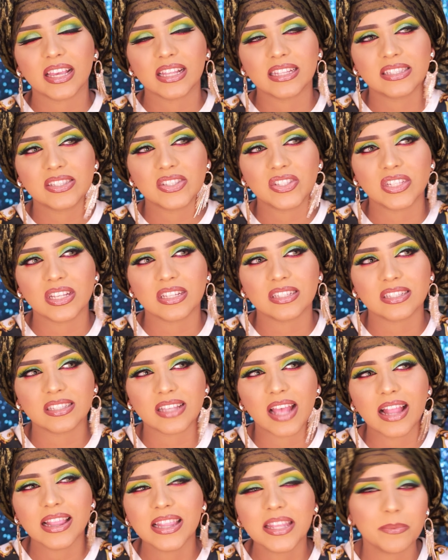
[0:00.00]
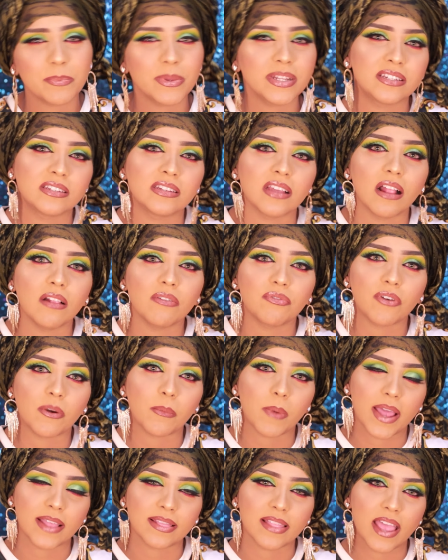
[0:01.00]
It's just a little bit dull for
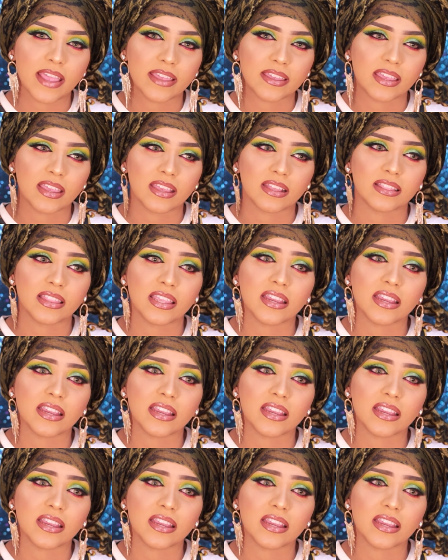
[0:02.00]
my liking.